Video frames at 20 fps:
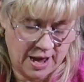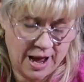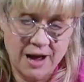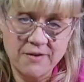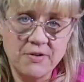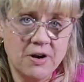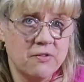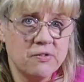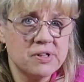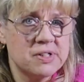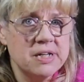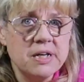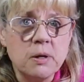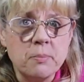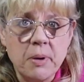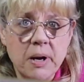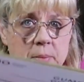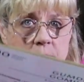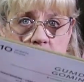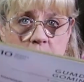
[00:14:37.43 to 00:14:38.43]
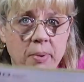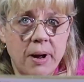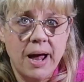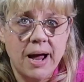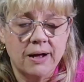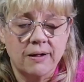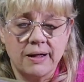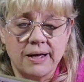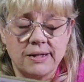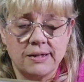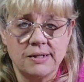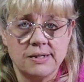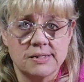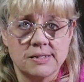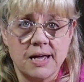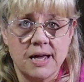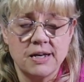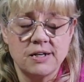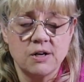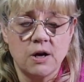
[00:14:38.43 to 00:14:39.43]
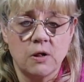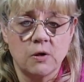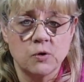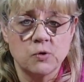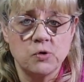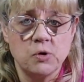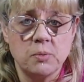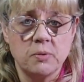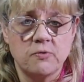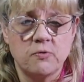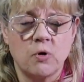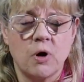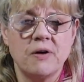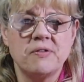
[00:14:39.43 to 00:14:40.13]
I've never seen a paper pack like this at Dollar Tree before.